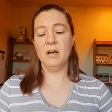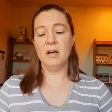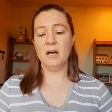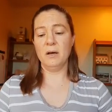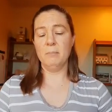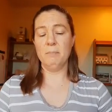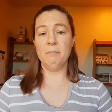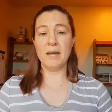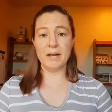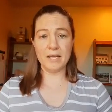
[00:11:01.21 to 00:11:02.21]

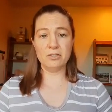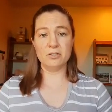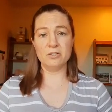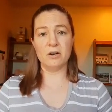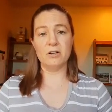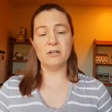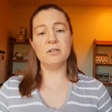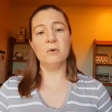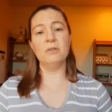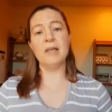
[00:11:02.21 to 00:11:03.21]
medications are.
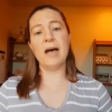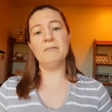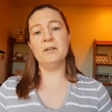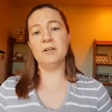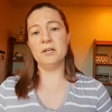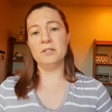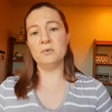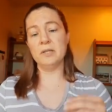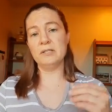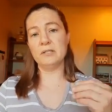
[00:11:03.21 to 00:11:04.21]
So lavender is
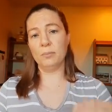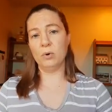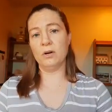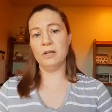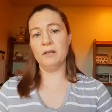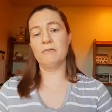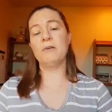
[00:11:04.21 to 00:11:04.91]
really supportive